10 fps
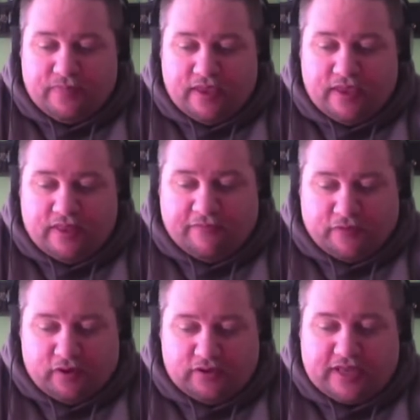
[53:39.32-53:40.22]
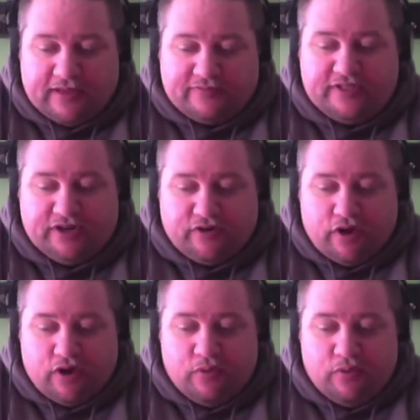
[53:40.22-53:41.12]
The first
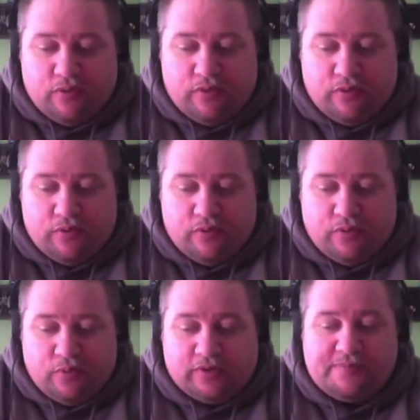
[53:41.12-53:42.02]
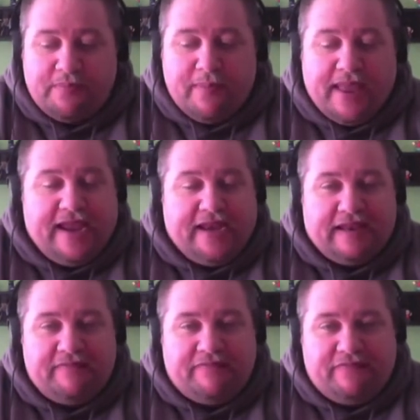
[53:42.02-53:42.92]
F-Zero was made
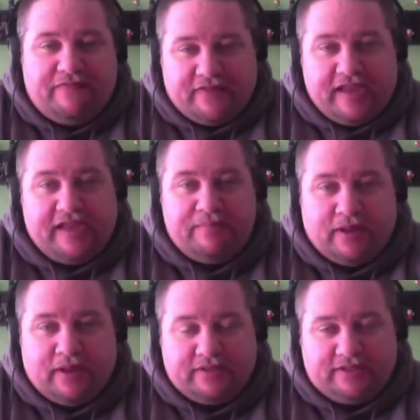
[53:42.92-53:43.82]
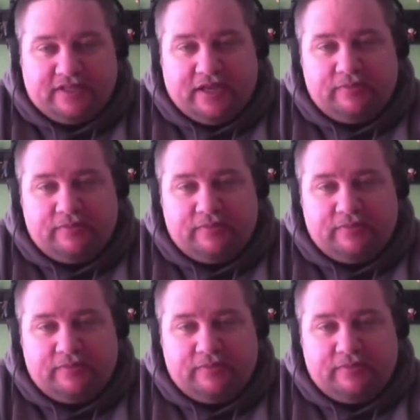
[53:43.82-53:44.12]
in 15 months.